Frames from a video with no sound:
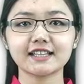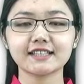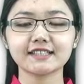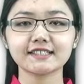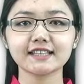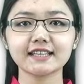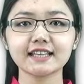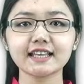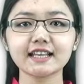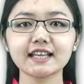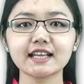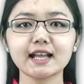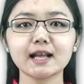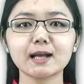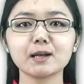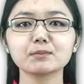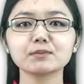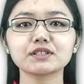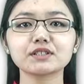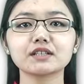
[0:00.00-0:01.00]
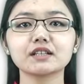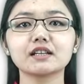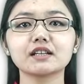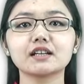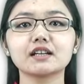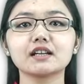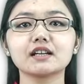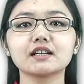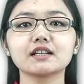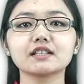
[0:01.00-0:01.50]
Second comes
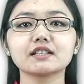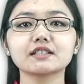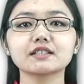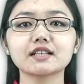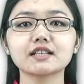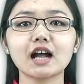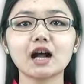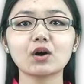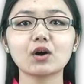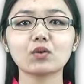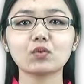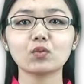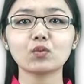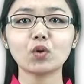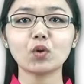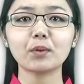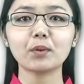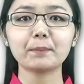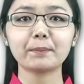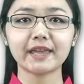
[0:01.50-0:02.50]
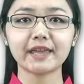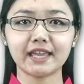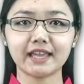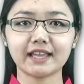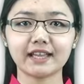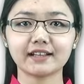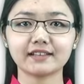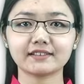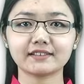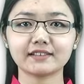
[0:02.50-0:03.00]
ta
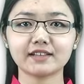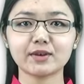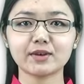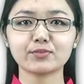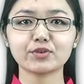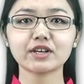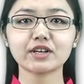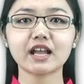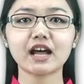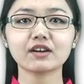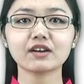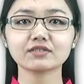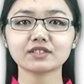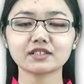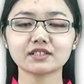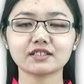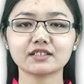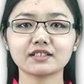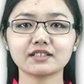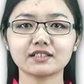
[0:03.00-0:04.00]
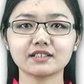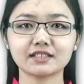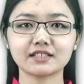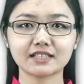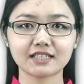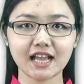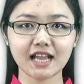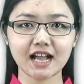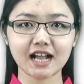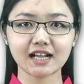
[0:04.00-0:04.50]
wombe, pronounced
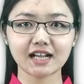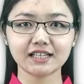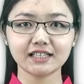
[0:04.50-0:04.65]
ta.